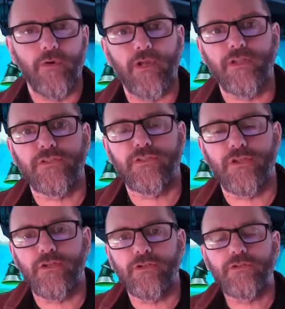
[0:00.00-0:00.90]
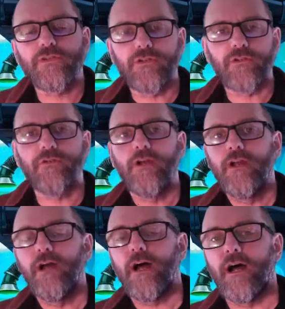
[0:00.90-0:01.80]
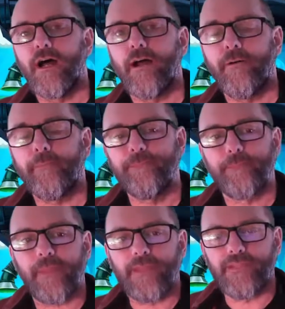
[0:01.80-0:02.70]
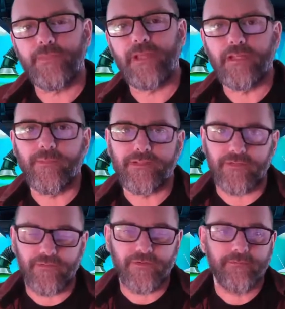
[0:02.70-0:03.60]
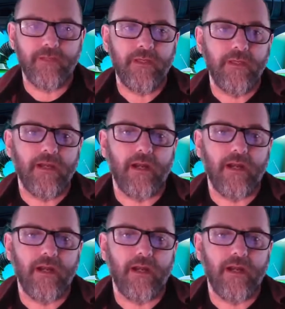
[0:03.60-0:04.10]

We're going to turn to something a little bit different,